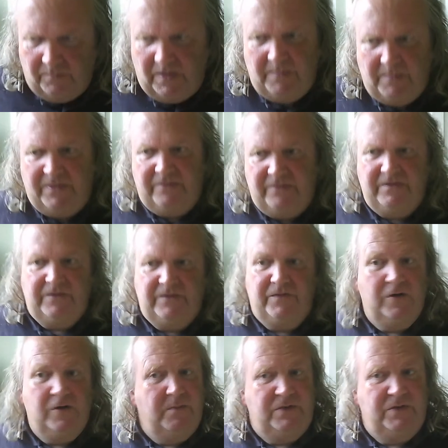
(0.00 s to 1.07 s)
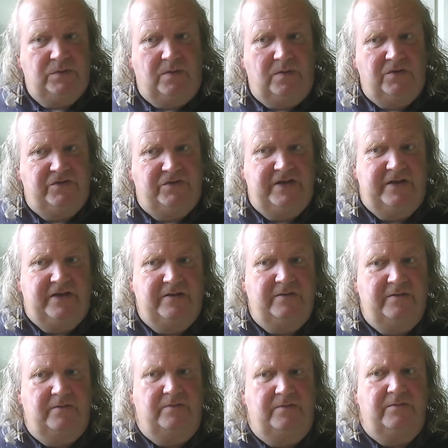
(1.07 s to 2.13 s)
Maybe the refurbished ones
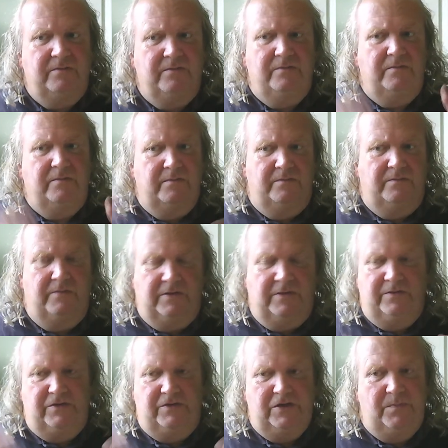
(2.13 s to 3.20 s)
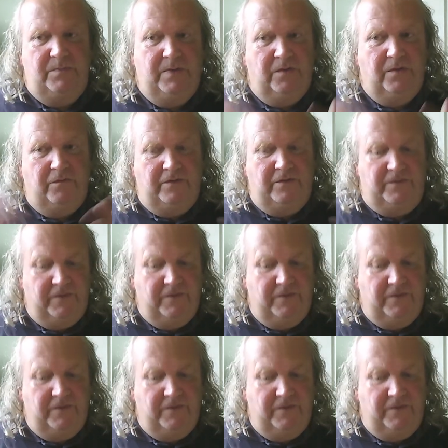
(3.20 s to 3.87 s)
didn't, that the G P O'd